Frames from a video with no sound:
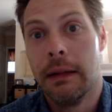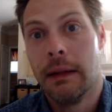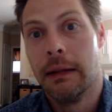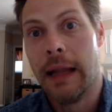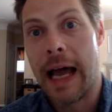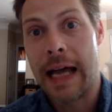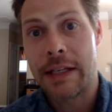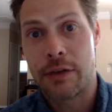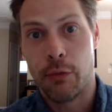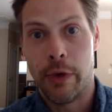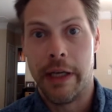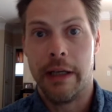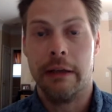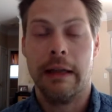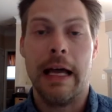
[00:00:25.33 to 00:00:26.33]
last
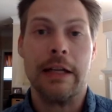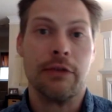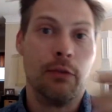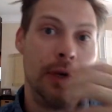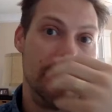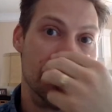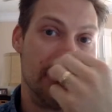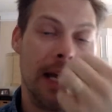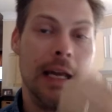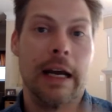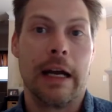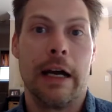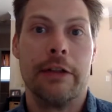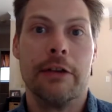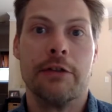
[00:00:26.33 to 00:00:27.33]
Wednesday, and I
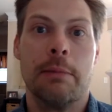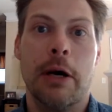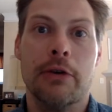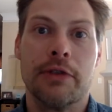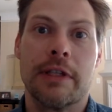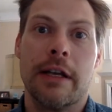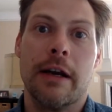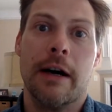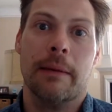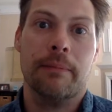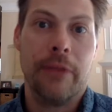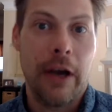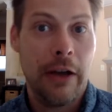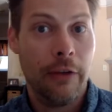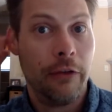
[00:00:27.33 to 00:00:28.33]
got those posted up.
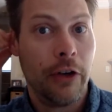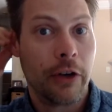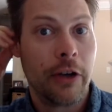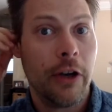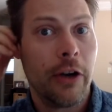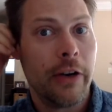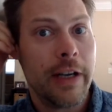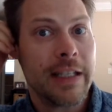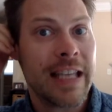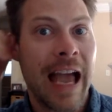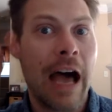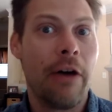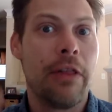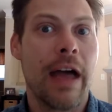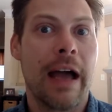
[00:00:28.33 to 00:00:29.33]
Now, if you're curious
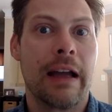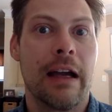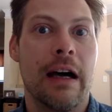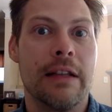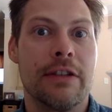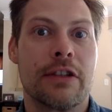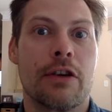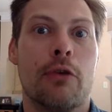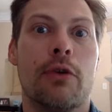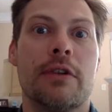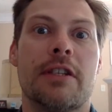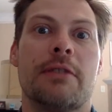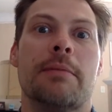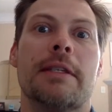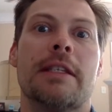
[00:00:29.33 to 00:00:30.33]
how that got
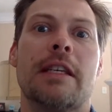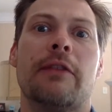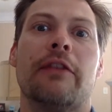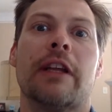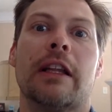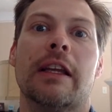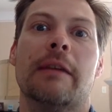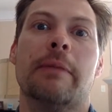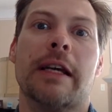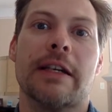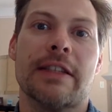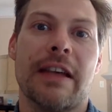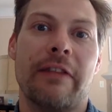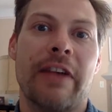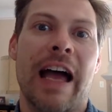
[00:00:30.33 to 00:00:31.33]
scored specifically,
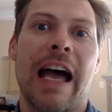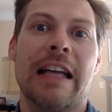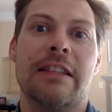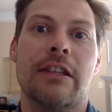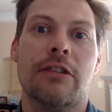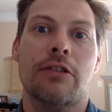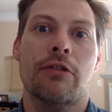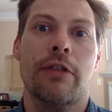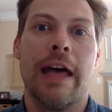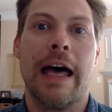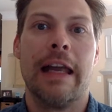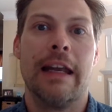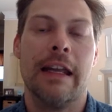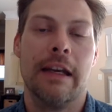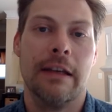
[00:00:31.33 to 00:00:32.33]
because I've had to do
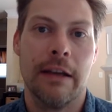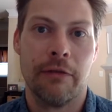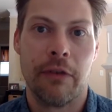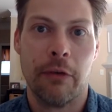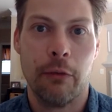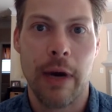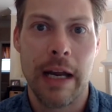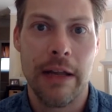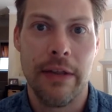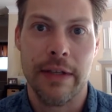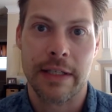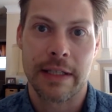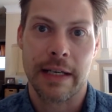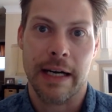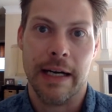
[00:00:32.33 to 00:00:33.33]
that in a different way
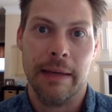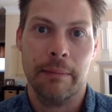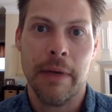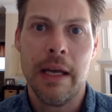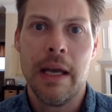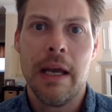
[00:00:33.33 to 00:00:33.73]
this time,